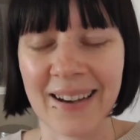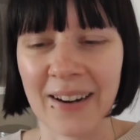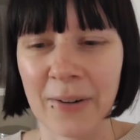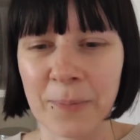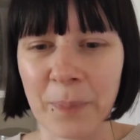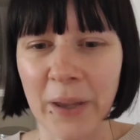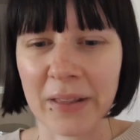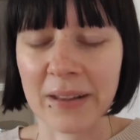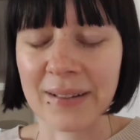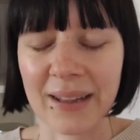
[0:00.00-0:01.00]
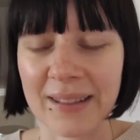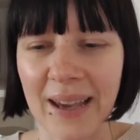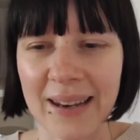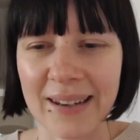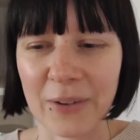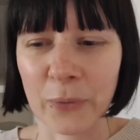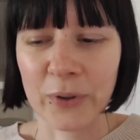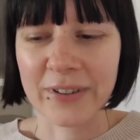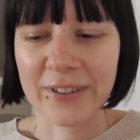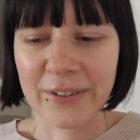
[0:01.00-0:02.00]
I think that the ending
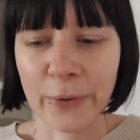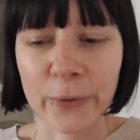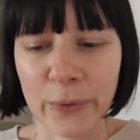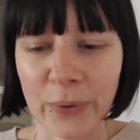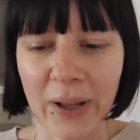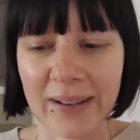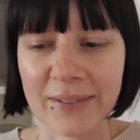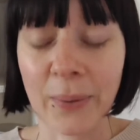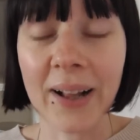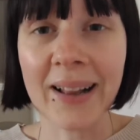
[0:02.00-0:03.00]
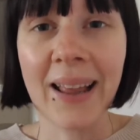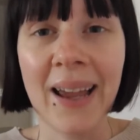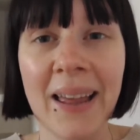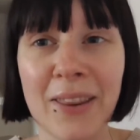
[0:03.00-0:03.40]
was so cool as well.